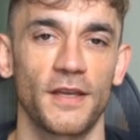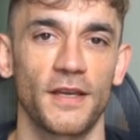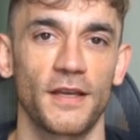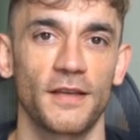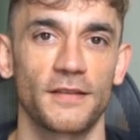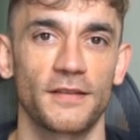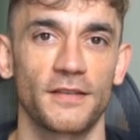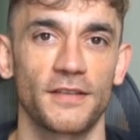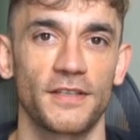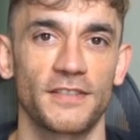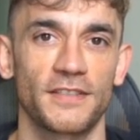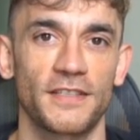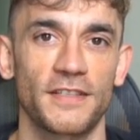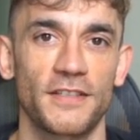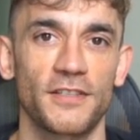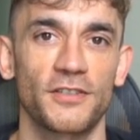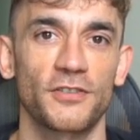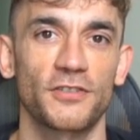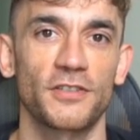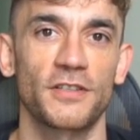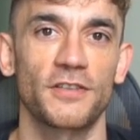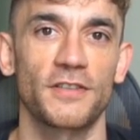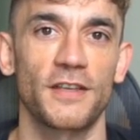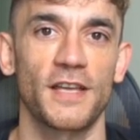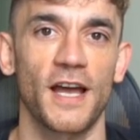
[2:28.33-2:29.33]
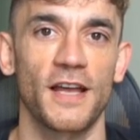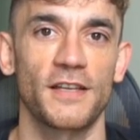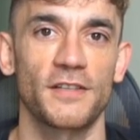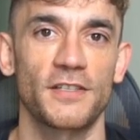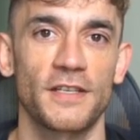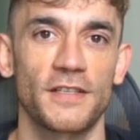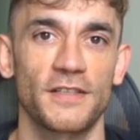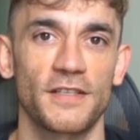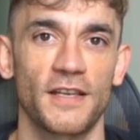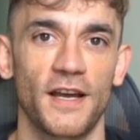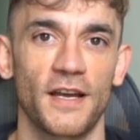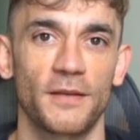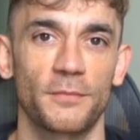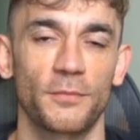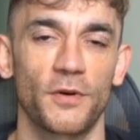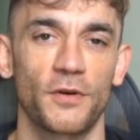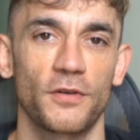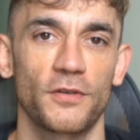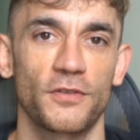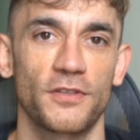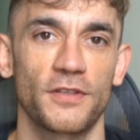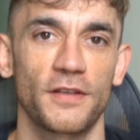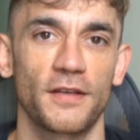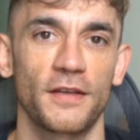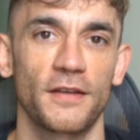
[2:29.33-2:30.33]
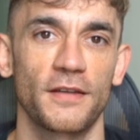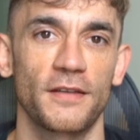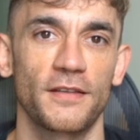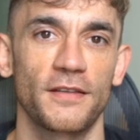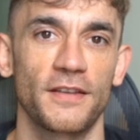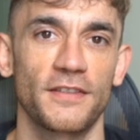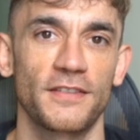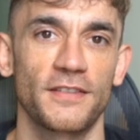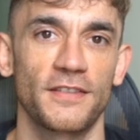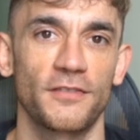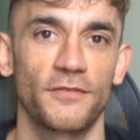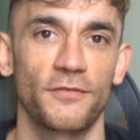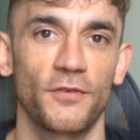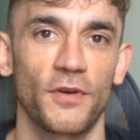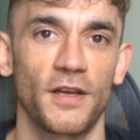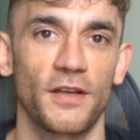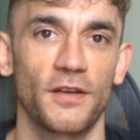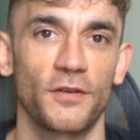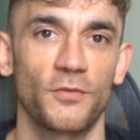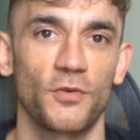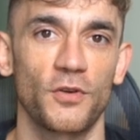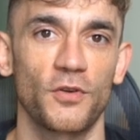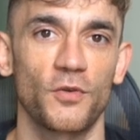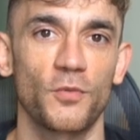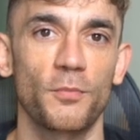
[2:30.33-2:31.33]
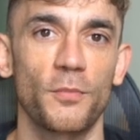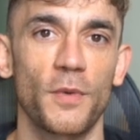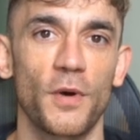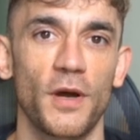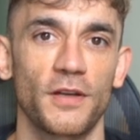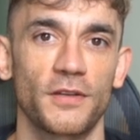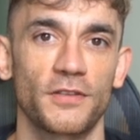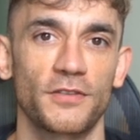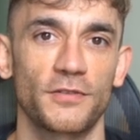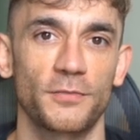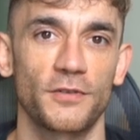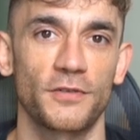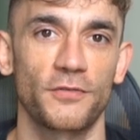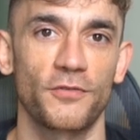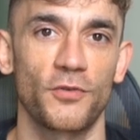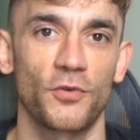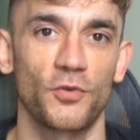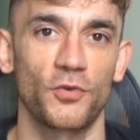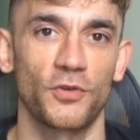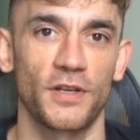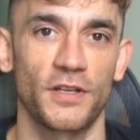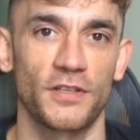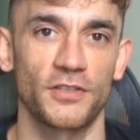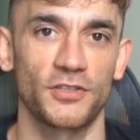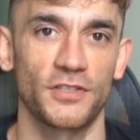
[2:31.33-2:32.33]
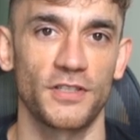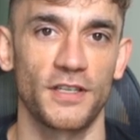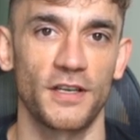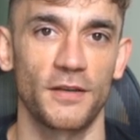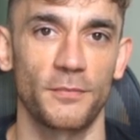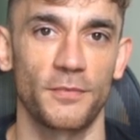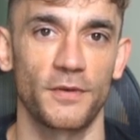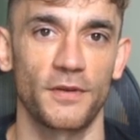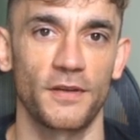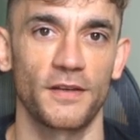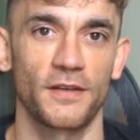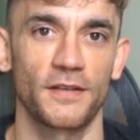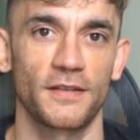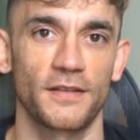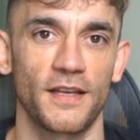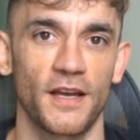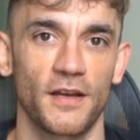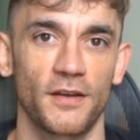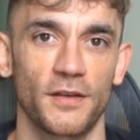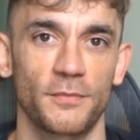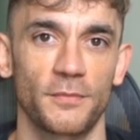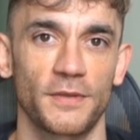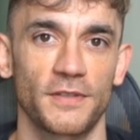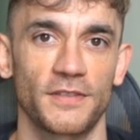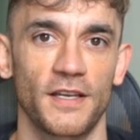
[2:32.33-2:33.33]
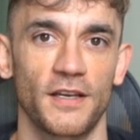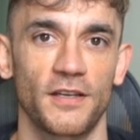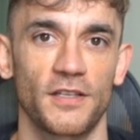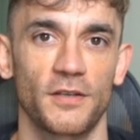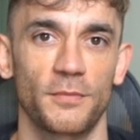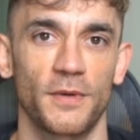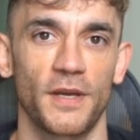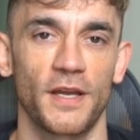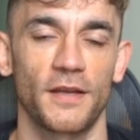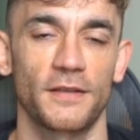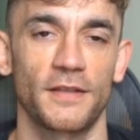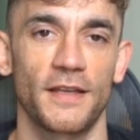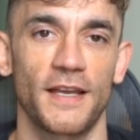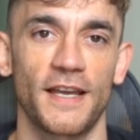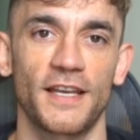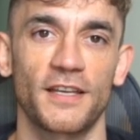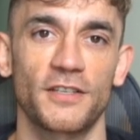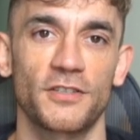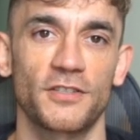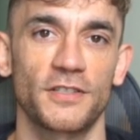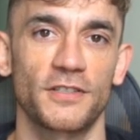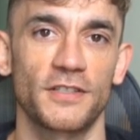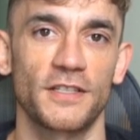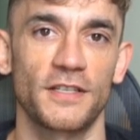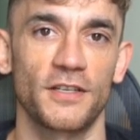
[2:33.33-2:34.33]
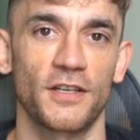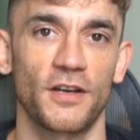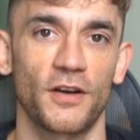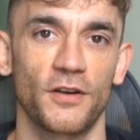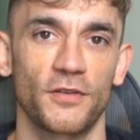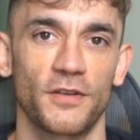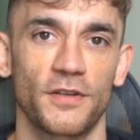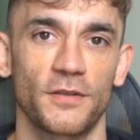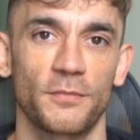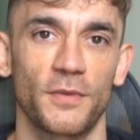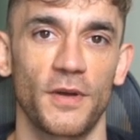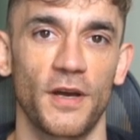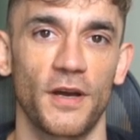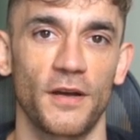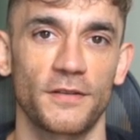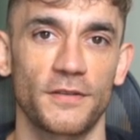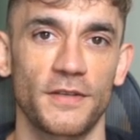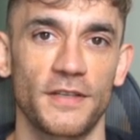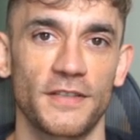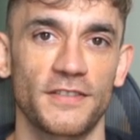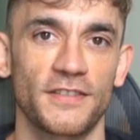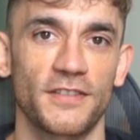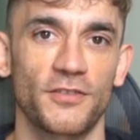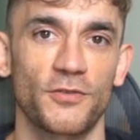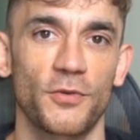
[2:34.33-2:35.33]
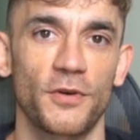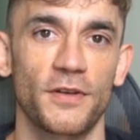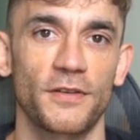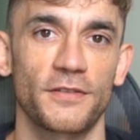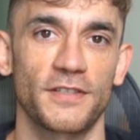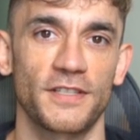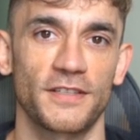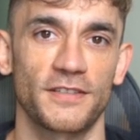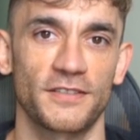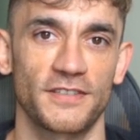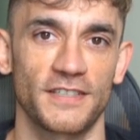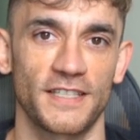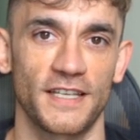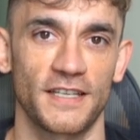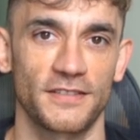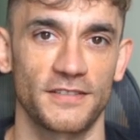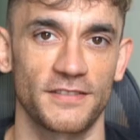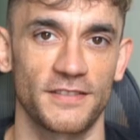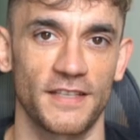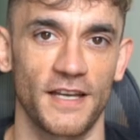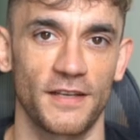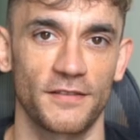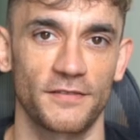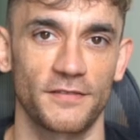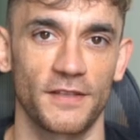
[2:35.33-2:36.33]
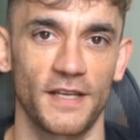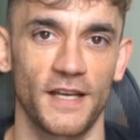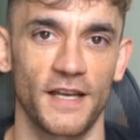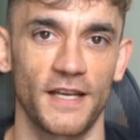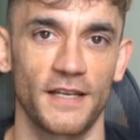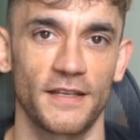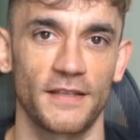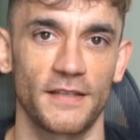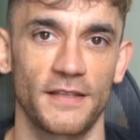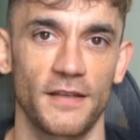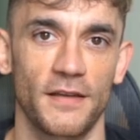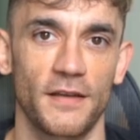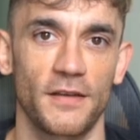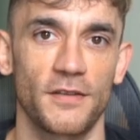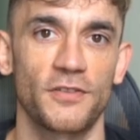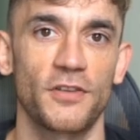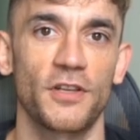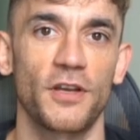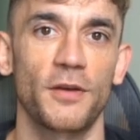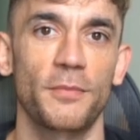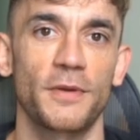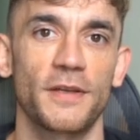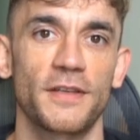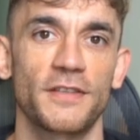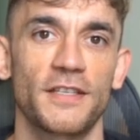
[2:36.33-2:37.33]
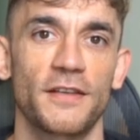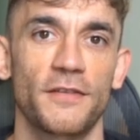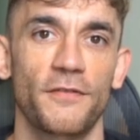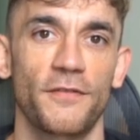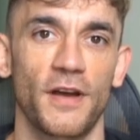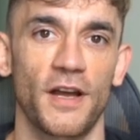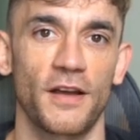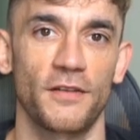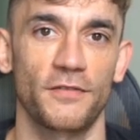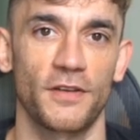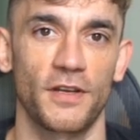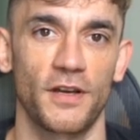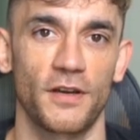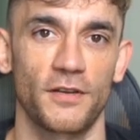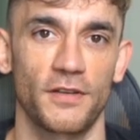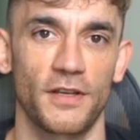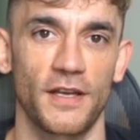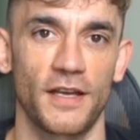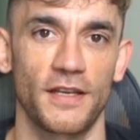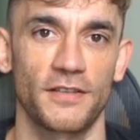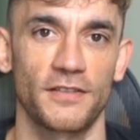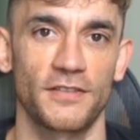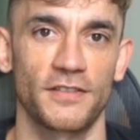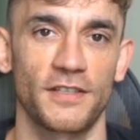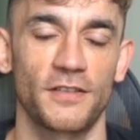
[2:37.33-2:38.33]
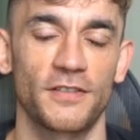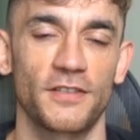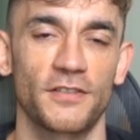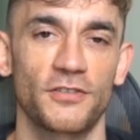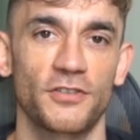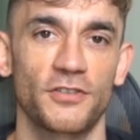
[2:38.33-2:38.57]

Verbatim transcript: This isn't just catching typos. This is finding real bugs before they ship. Now, let me tell you about the agentic coding part. This is where things get sci fi. GPT 5 Codex doesn't